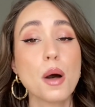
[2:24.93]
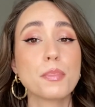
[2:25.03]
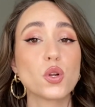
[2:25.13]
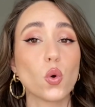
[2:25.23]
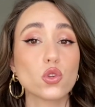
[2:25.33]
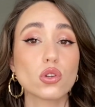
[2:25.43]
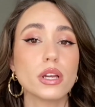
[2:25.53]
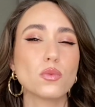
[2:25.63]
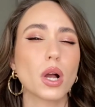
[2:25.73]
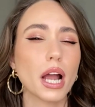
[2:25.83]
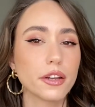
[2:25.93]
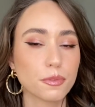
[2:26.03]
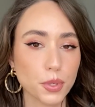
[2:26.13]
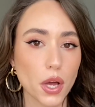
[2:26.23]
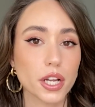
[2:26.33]
but also in what kind
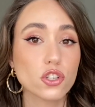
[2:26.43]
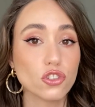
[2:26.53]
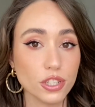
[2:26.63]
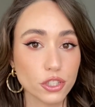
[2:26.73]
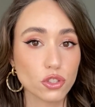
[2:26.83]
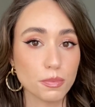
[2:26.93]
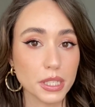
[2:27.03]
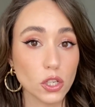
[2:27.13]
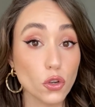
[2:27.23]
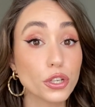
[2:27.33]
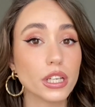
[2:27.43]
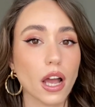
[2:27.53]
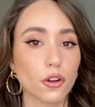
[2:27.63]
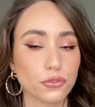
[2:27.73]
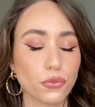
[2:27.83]
of products you need to be looking
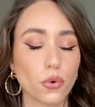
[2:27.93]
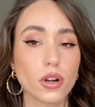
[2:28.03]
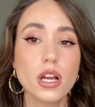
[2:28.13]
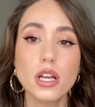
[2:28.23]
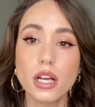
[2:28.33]
out for